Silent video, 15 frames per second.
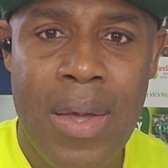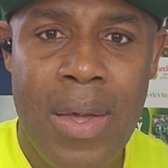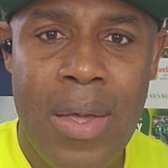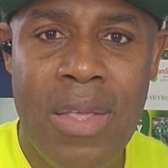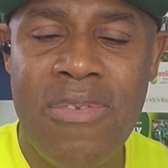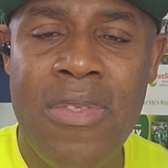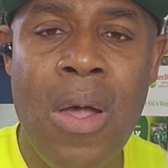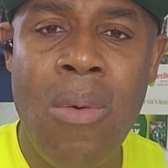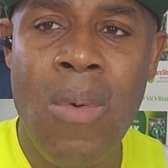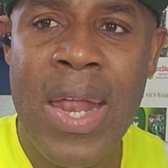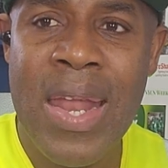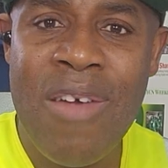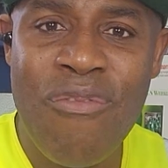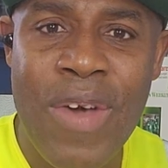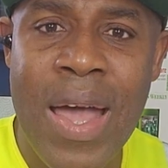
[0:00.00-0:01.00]
It's not,
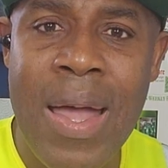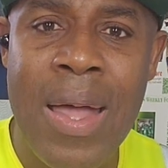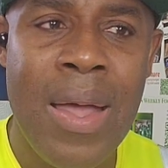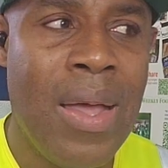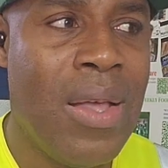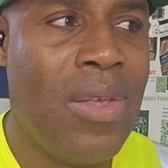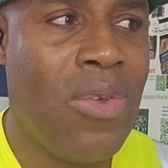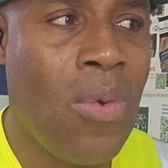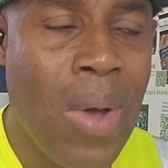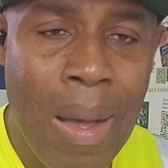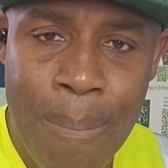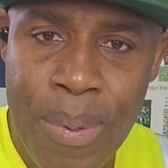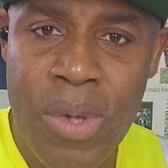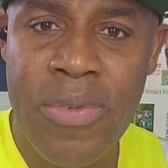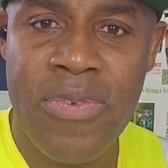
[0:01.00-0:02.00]
whenever you
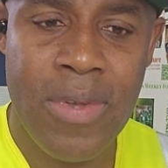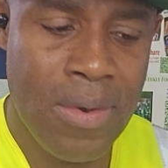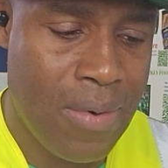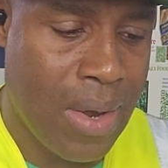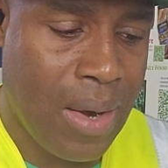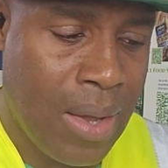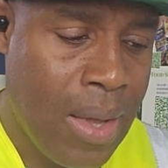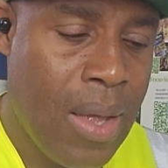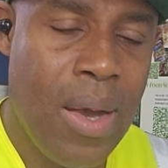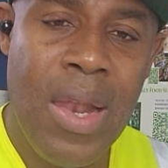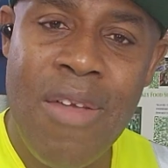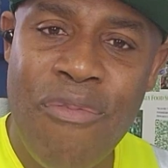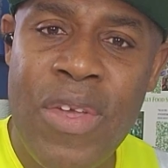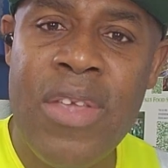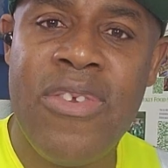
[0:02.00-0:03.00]
abuse children,
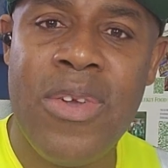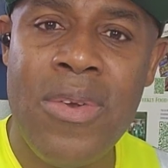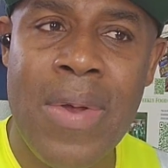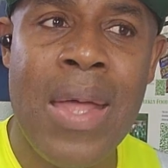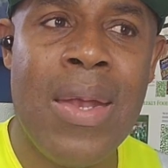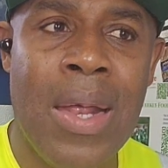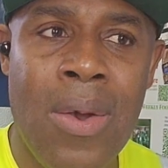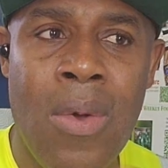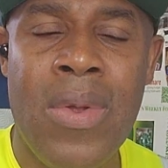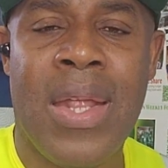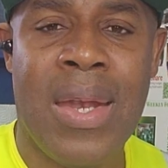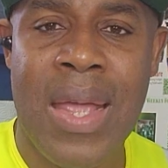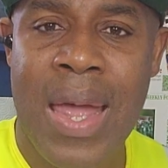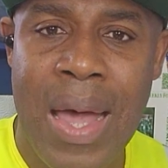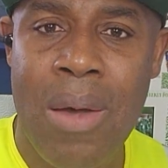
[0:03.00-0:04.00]
leaving children alone
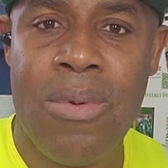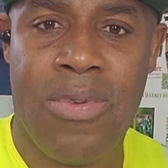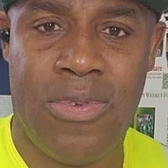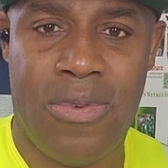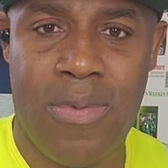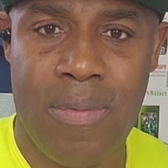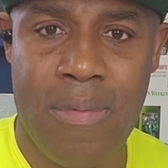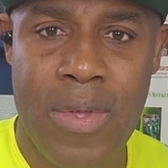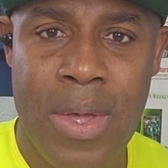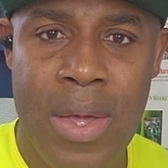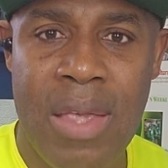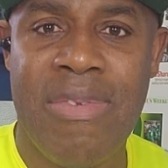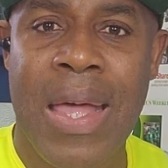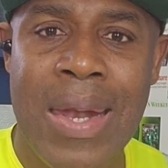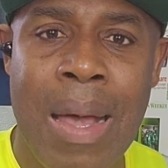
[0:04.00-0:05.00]
in a house
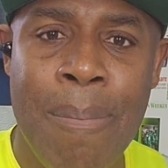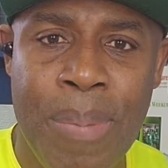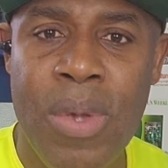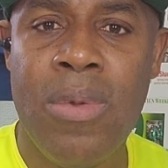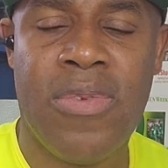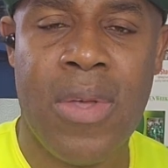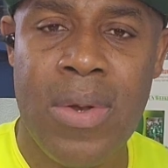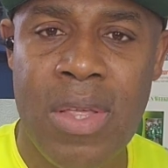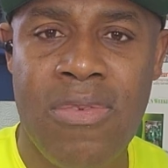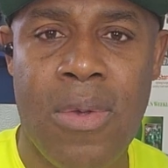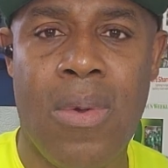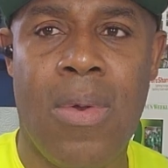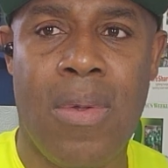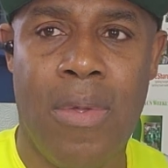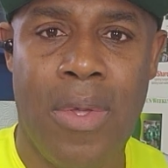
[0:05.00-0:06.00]
is an abuse on its
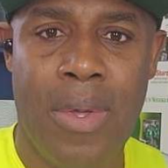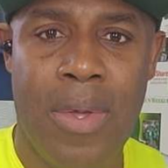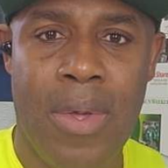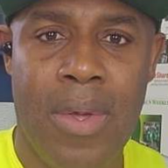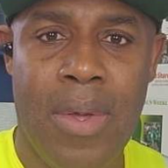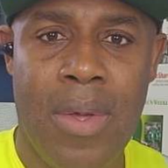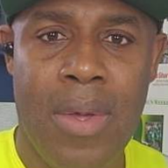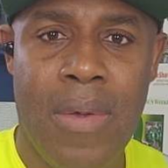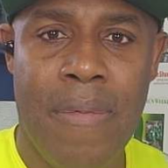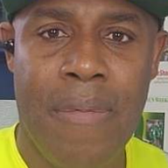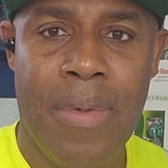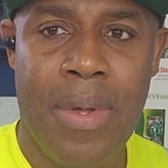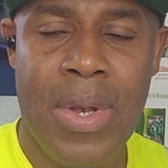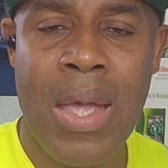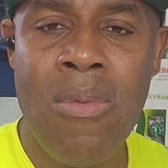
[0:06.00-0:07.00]
own.
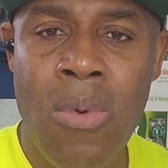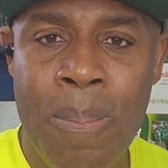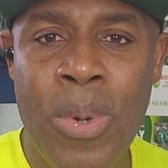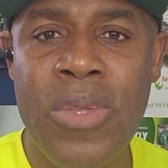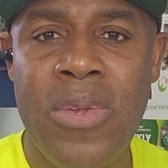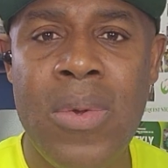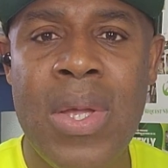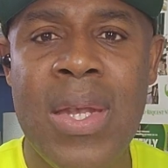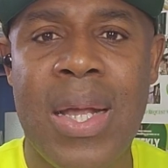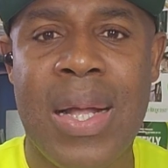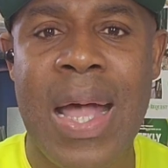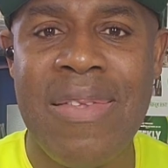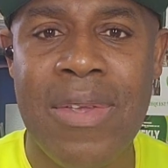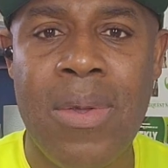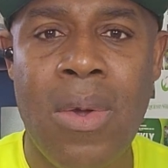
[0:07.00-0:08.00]
They will put you in the
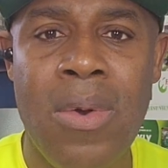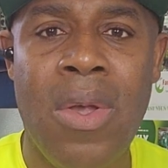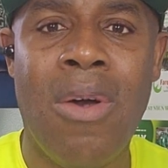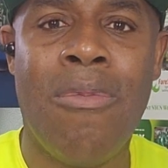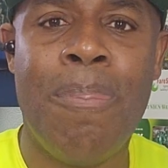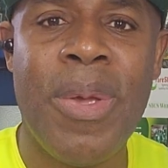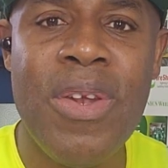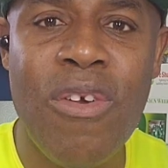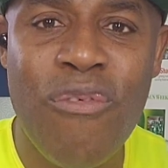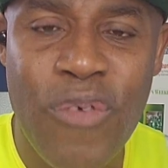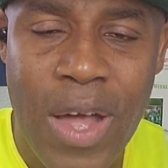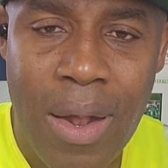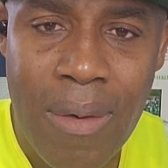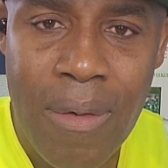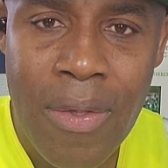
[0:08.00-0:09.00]
category of
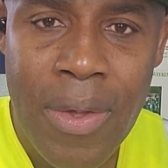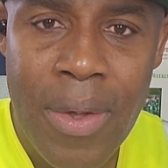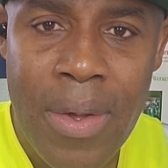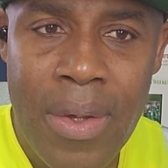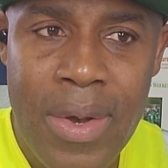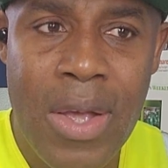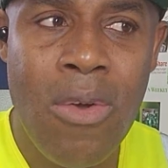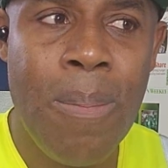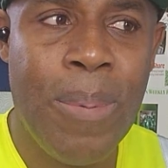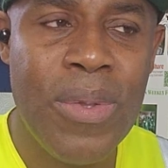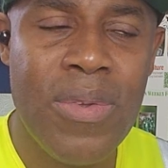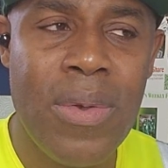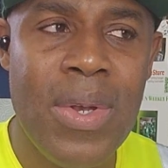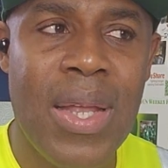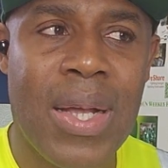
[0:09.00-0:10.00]
pedophile. They will
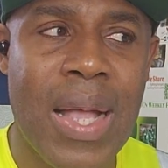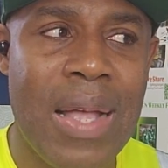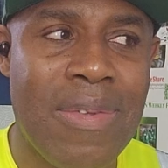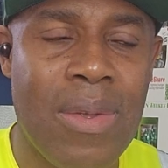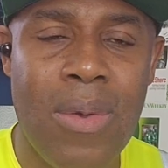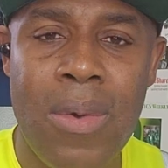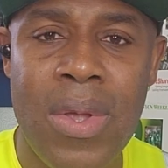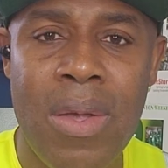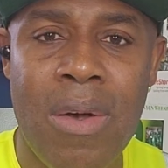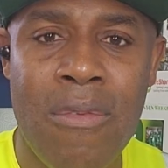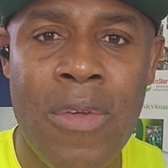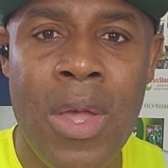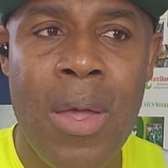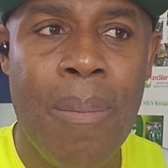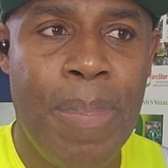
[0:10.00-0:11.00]
put you in the category
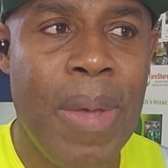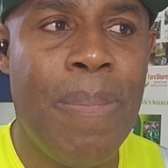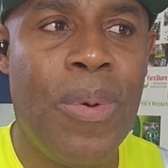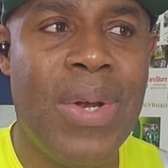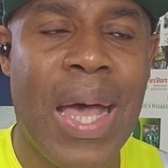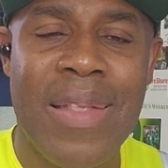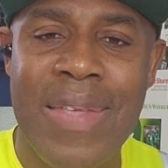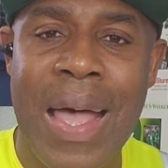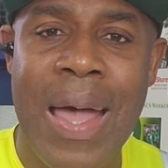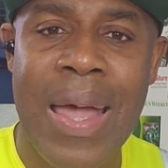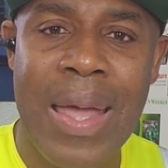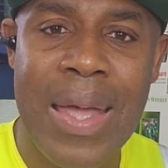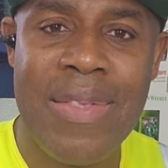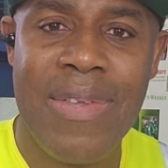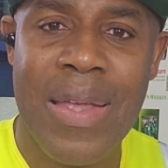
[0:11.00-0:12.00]
of people that are
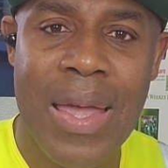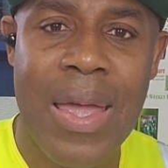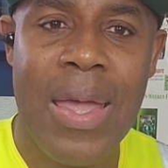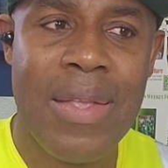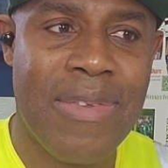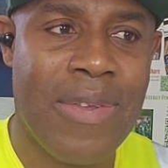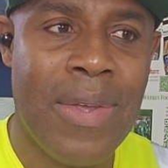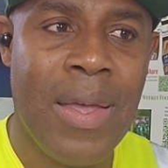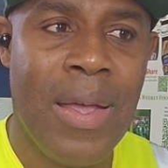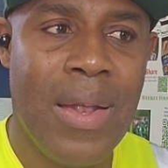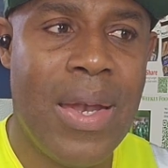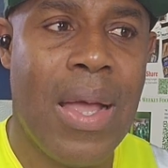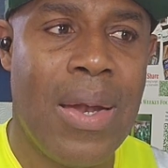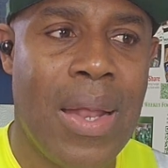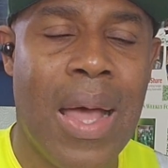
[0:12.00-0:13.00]
hate
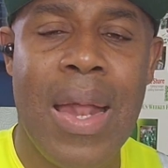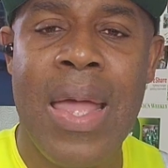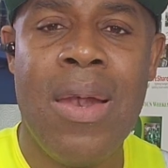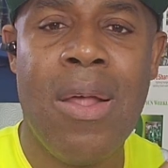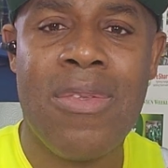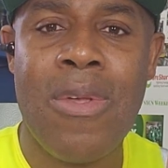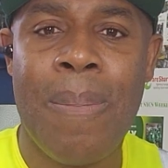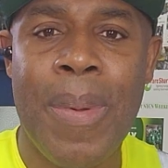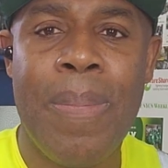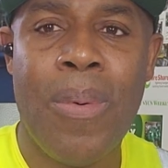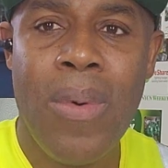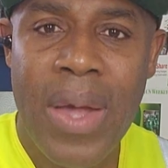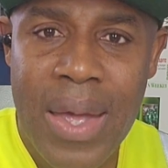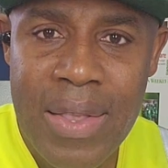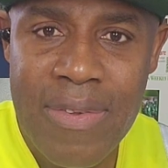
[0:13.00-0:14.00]
that a lot of
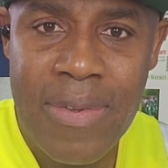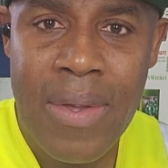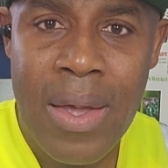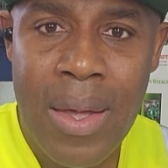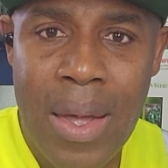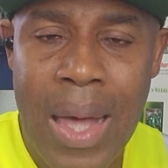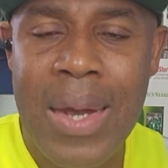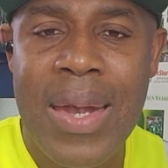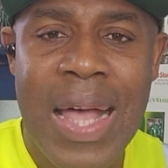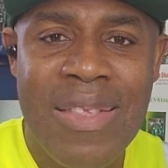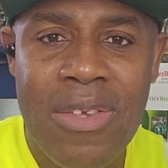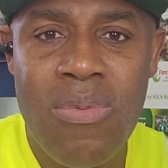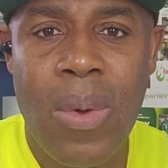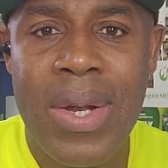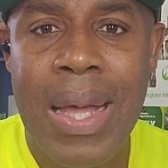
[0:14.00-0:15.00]
people hate. And that
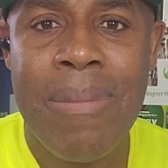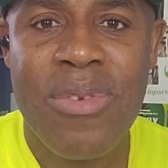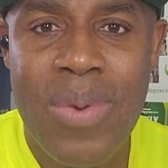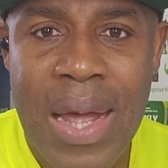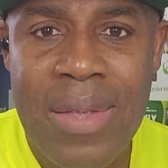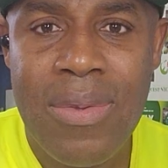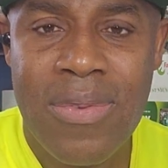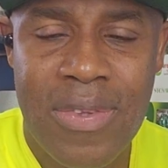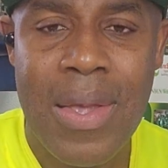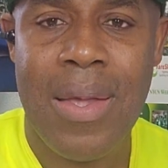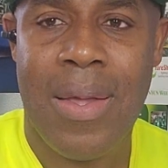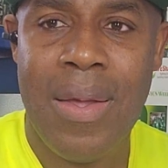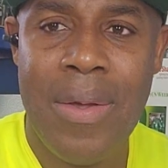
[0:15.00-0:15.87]
is what I'm trying to say.